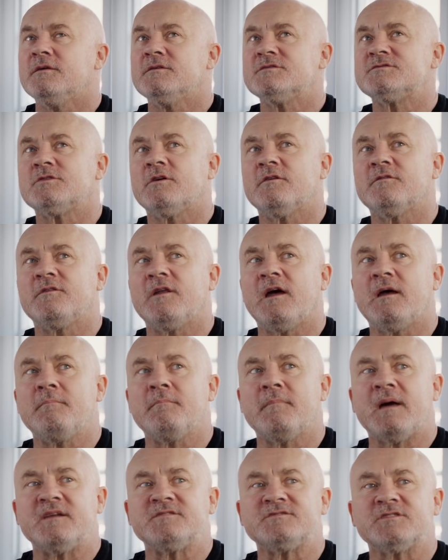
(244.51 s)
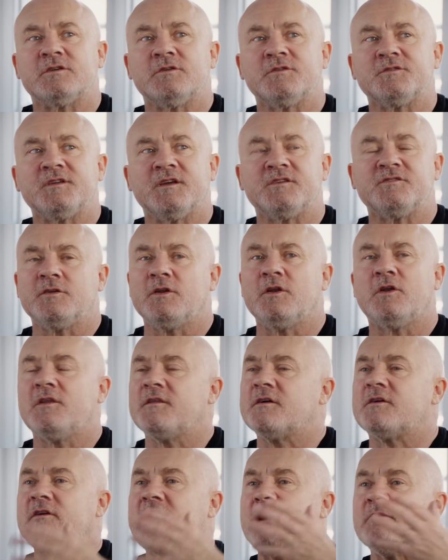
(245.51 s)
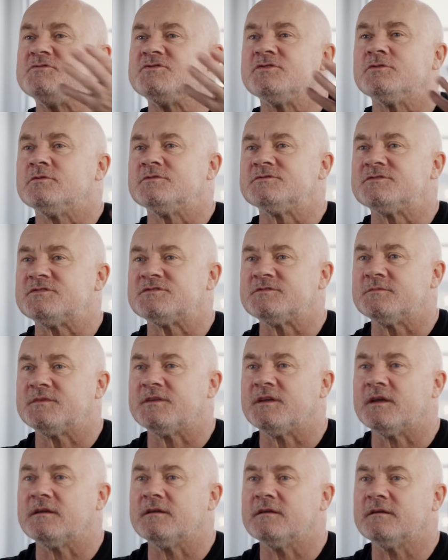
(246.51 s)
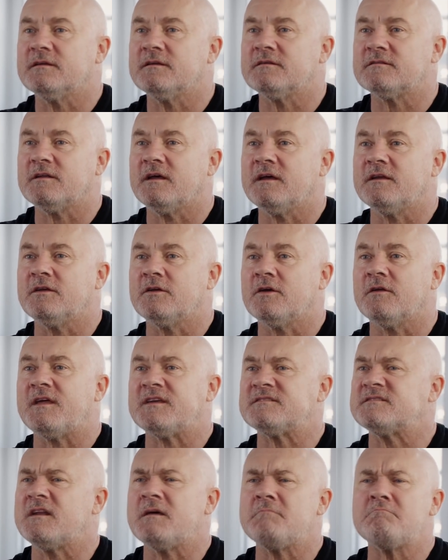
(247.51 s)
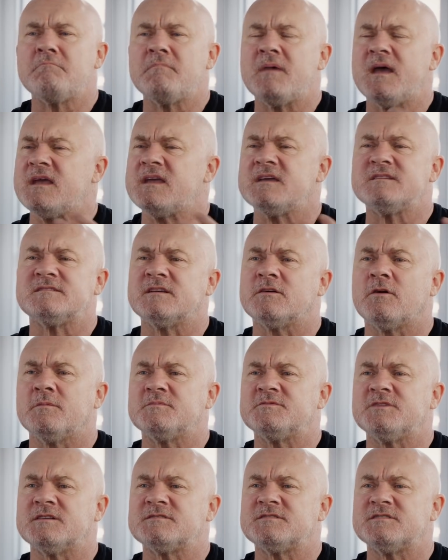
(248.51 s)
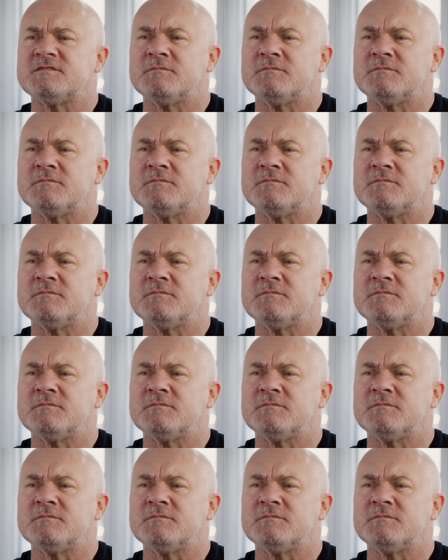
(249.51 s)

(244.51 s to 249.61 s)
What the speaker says: sort of like magical things, and you look at the crown jewels or something, it's like you go, that's an amazing object.